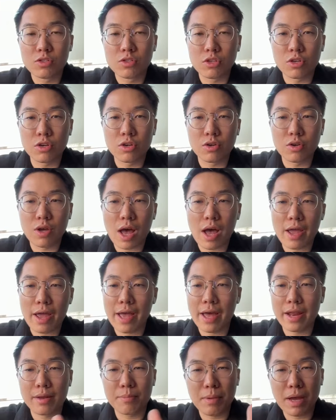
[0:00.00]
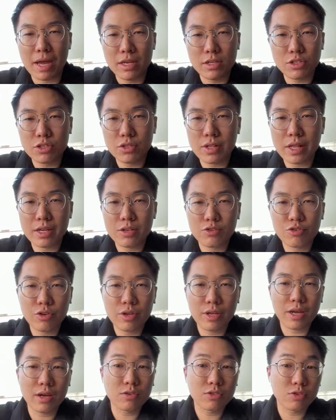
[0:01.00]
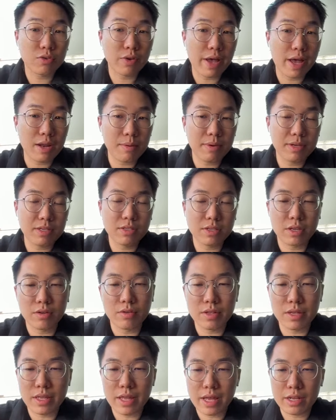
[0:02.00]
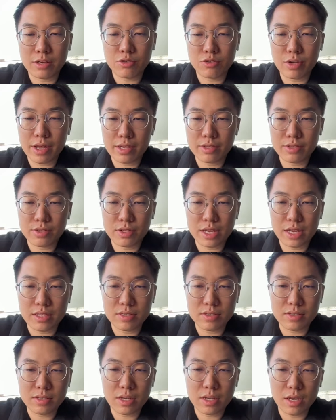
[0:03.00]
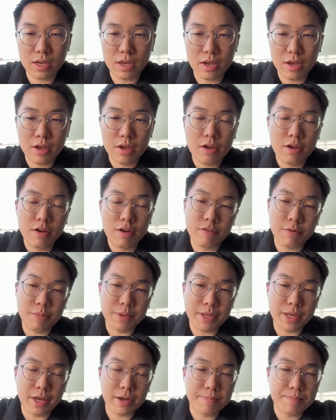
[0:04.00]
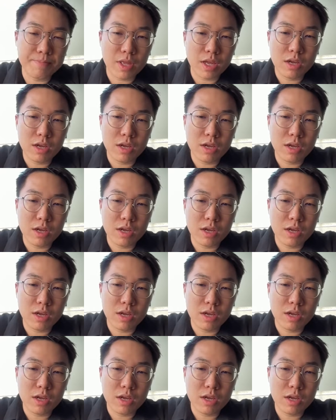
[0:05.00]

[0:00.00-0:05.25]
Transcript: So I had my initial entry, I also had my scaled entry, as you can see from here.